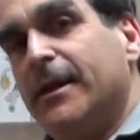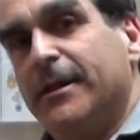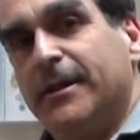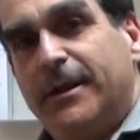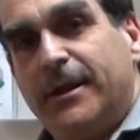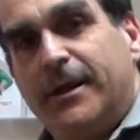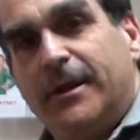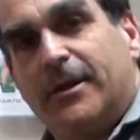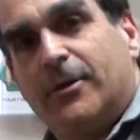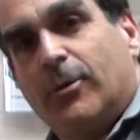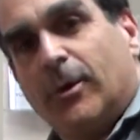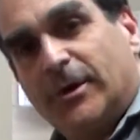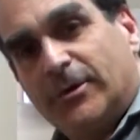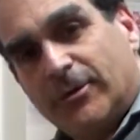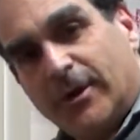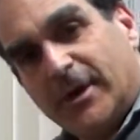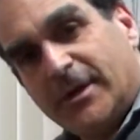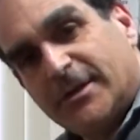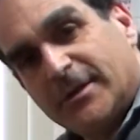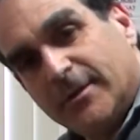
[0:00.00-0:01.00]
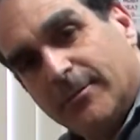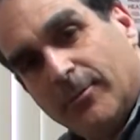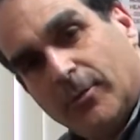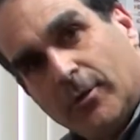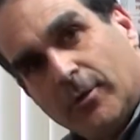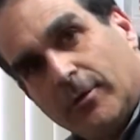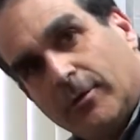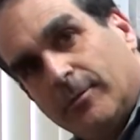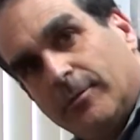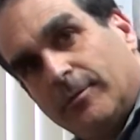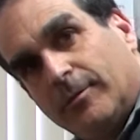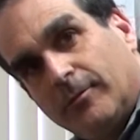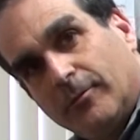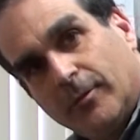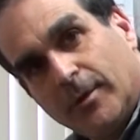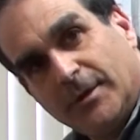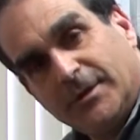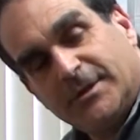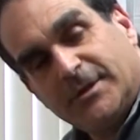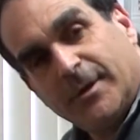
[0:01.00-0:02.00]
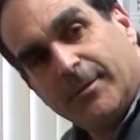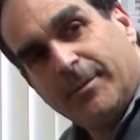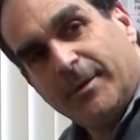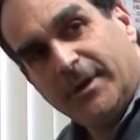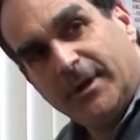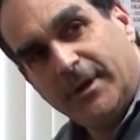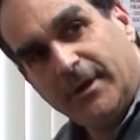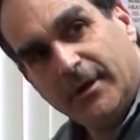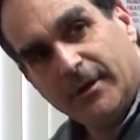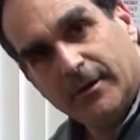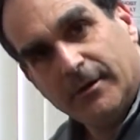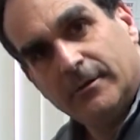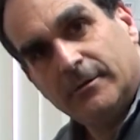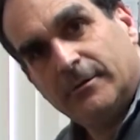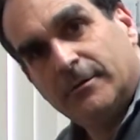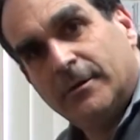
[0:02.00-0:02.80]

The quadratus lumborum runs up in here.